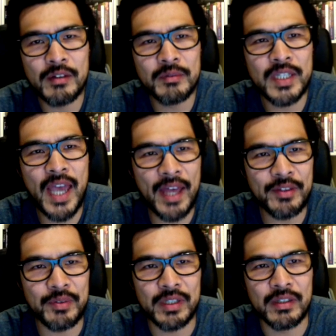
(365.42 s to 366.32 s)

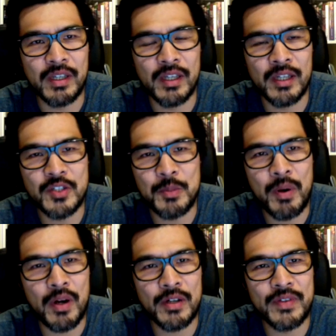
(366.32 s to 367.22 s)
gathering and just
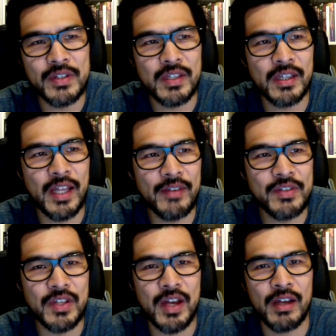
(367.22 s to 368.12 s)
part of this
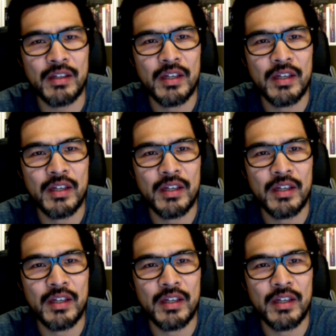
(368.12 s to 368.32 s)
lifestyle.